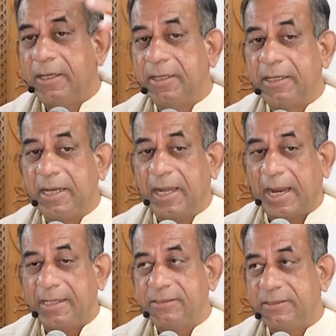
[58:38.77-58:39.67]

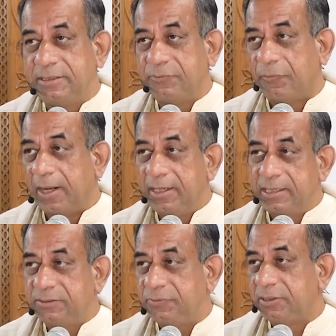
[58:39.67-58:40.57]
realize this
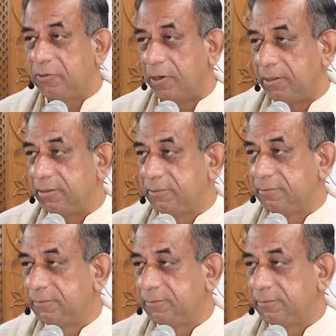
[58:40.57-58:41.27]
oneness with God.